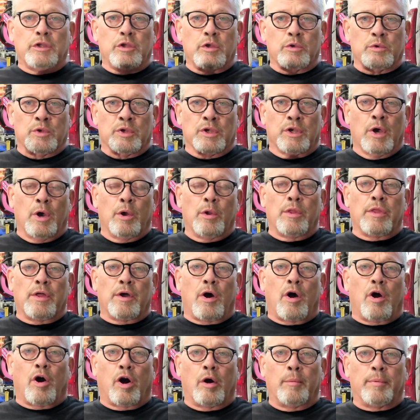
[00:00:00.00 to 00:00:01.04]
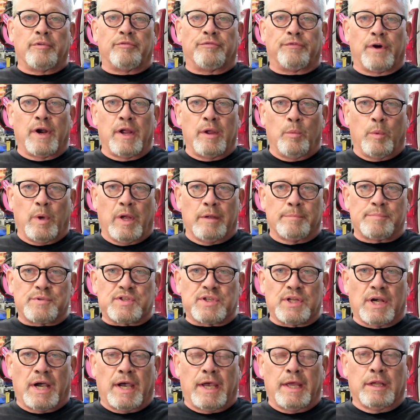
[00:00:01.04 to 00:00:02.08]
you can go to the Harbor Freight
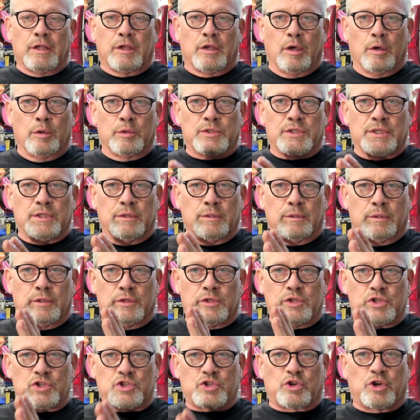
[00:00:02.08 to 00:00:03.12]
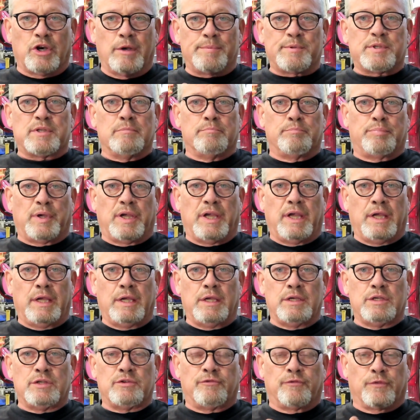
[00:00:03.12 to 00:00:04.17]
website, go to the description
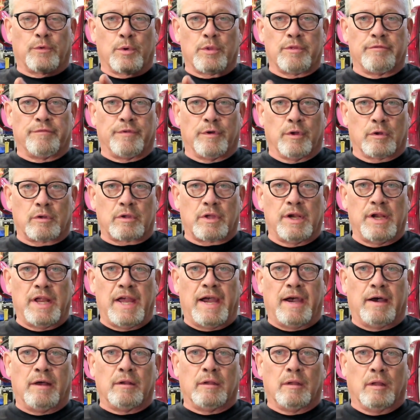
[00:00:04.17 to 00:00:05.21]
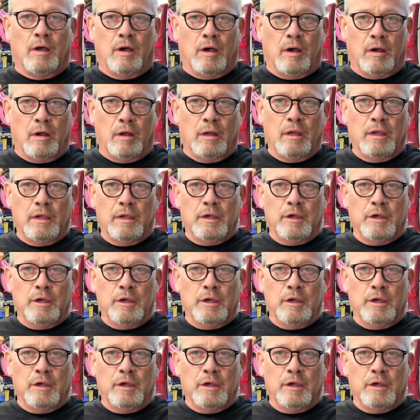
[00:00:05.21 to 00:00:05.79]
page for the Vulcan Outlaw